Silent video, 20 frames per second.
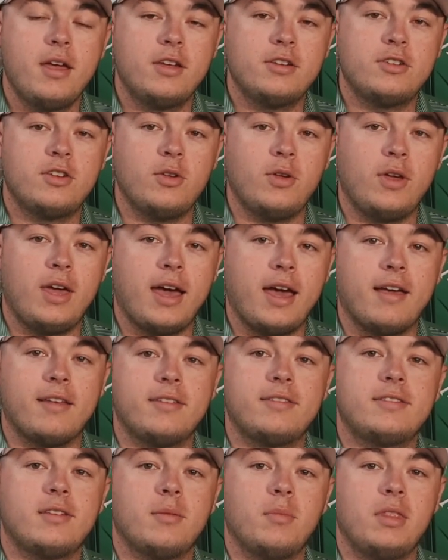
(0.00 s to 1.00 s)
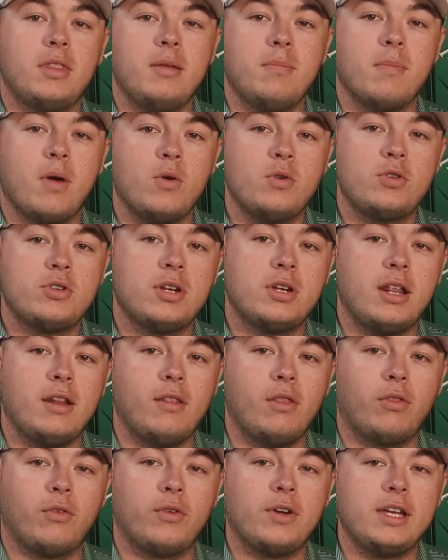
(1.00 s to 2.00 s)
show you guys some of the motion
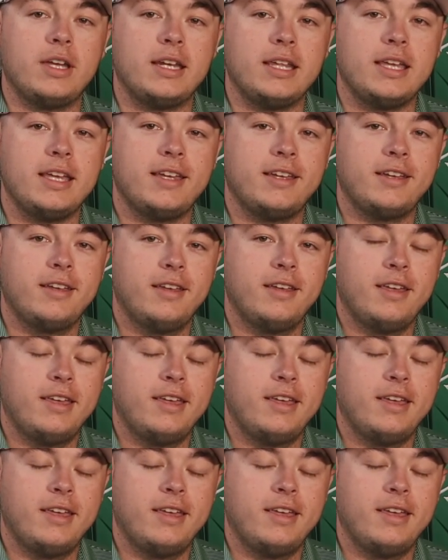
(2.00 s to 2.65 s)
in 3D.